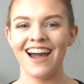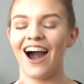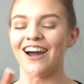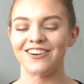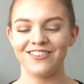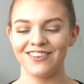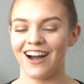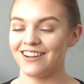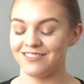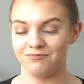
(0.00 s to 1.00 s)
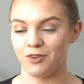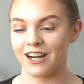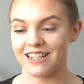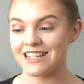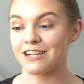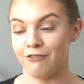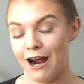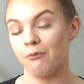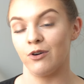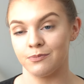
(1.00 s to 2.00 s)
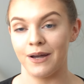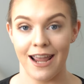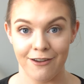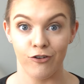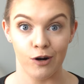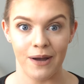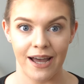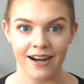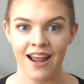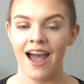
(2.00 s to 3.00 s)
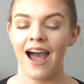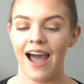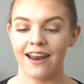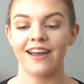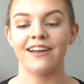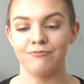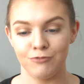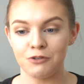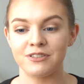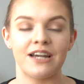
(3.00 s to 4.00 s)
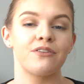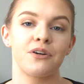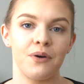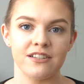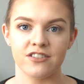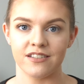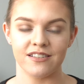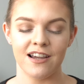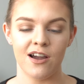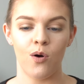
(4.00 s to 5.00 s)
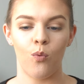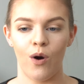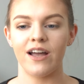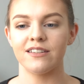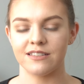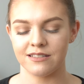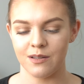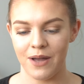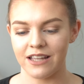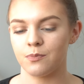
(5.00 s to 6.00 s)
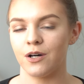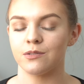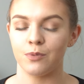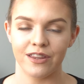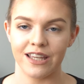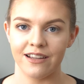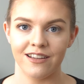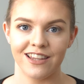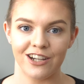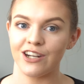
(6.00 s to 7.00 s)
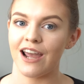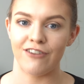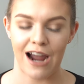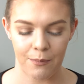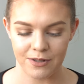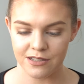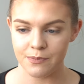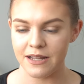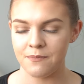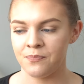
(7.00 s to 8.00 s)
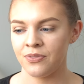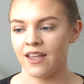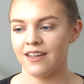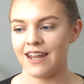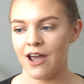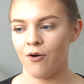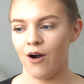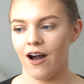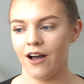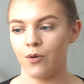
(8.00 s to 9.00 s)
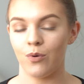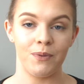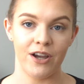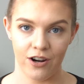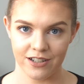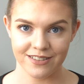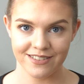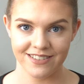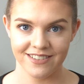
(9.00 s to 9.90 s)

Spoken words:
I what I did grab was my A4 pad and I wrote down the question, why is this the best possible thing that could ever happen to me? Now, I will be honest.